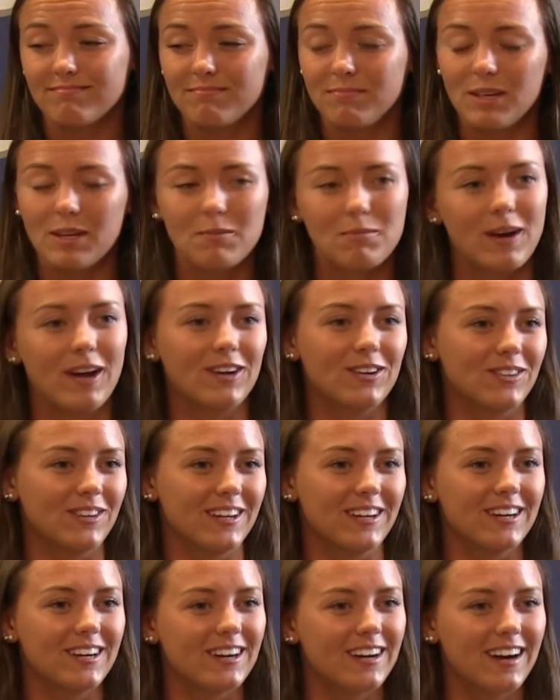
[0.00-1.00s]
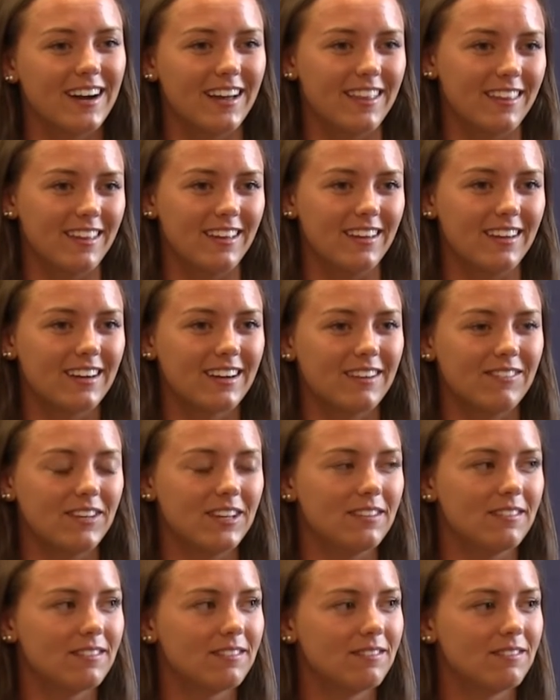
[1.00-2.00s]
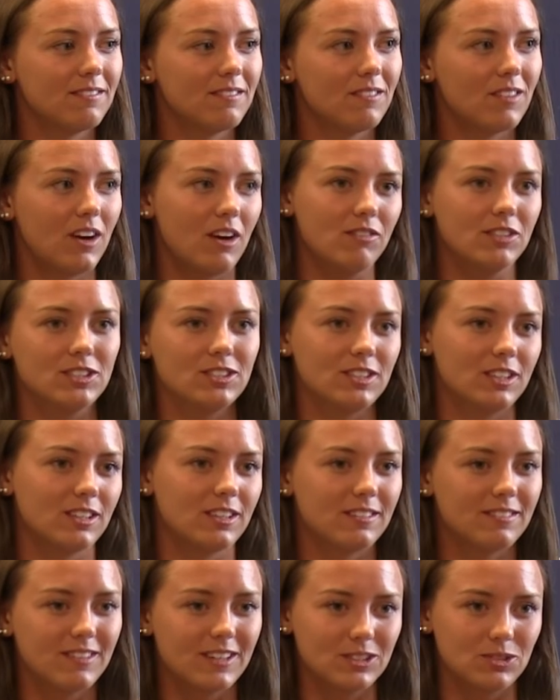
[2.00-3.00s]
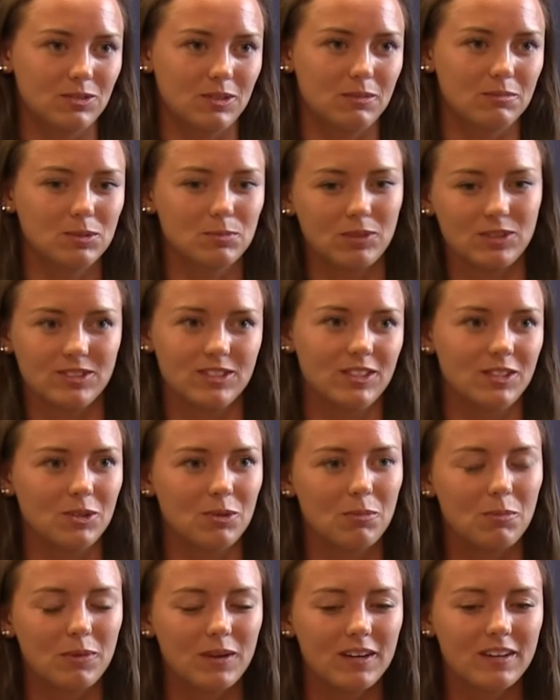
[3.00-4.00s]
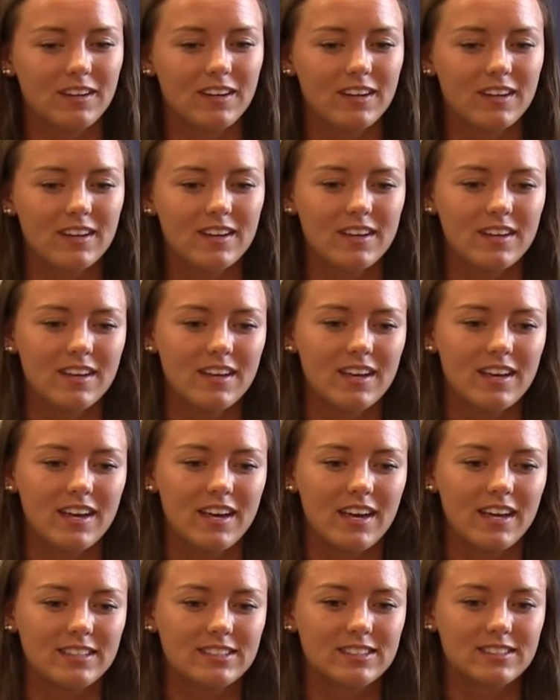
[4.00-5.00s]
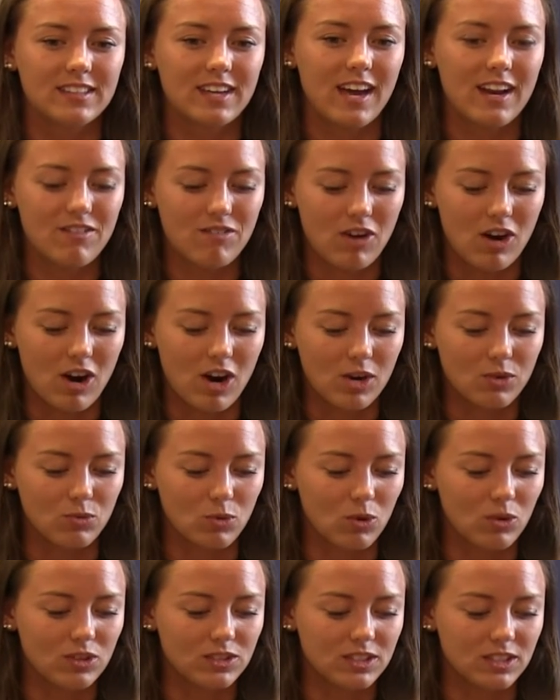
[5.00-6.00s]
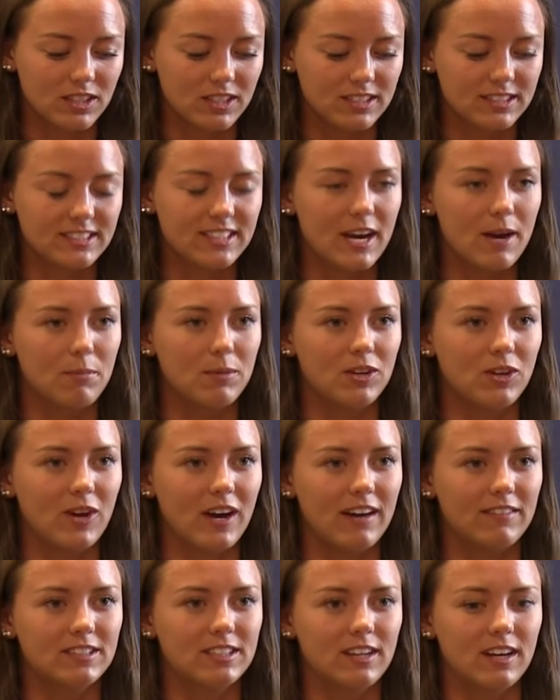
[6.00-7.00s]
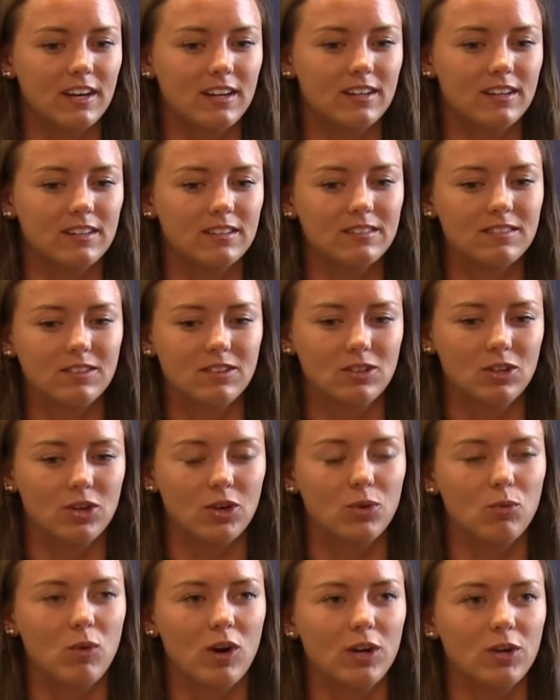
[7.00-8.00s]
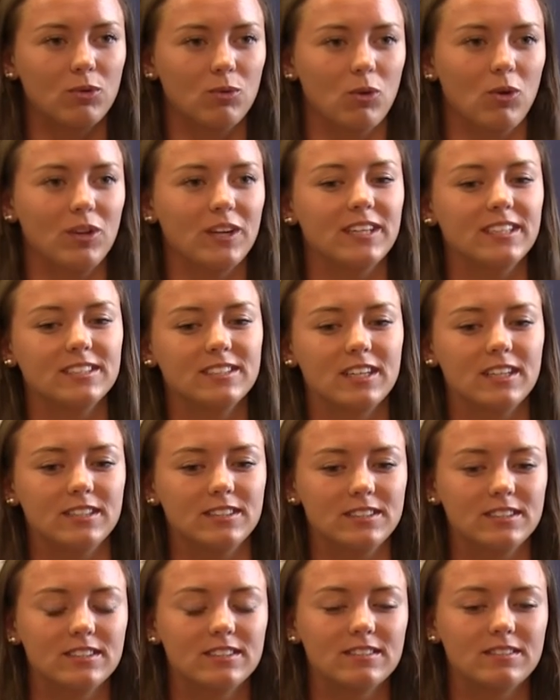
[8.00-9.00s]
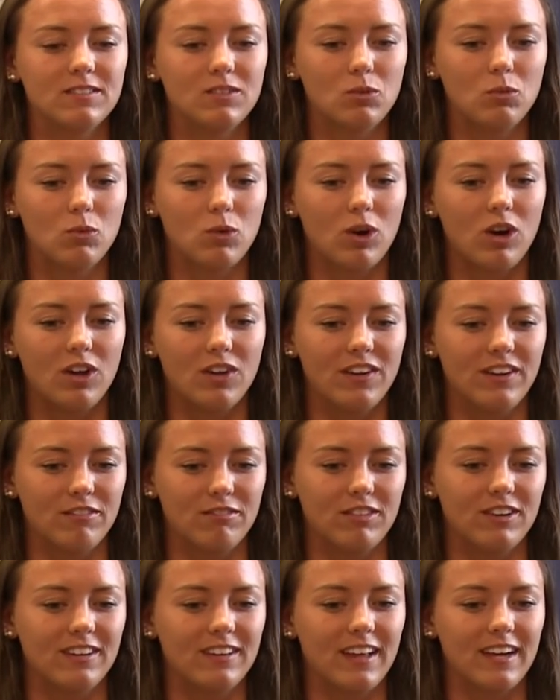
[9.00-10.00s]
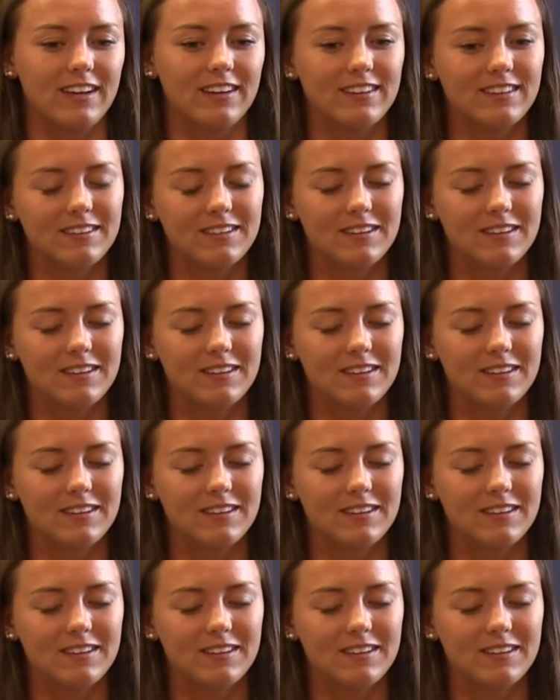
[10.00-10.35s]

be a better leader, I think. I mean, obviously that's what I'm supposed to do, but it's kind of a hard role to accept, and you have to kind of learn what your role is because we're all different. Like,